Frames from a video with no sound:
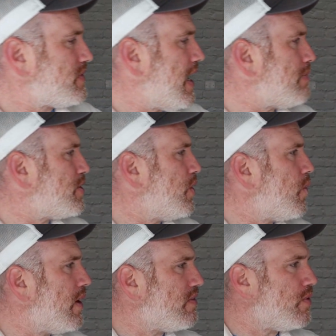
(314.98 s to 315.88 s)

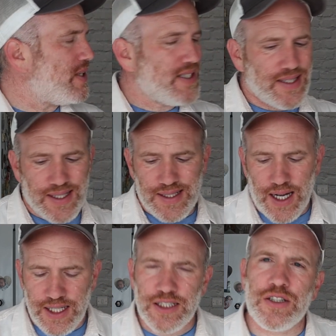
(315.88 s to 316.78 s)
Absolutely wonderful. This is a
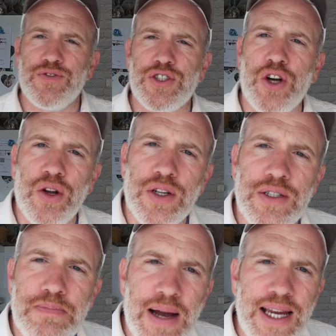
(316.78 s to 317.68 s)
taste of
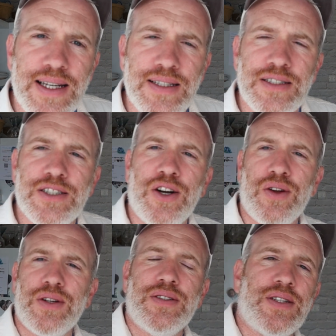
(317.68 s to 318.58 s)
Scotland, made in
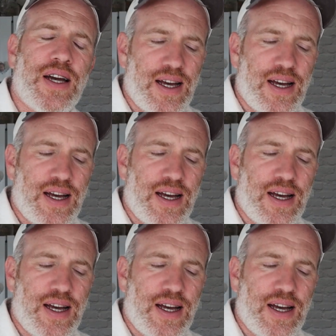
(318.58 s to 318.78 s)
Scotland.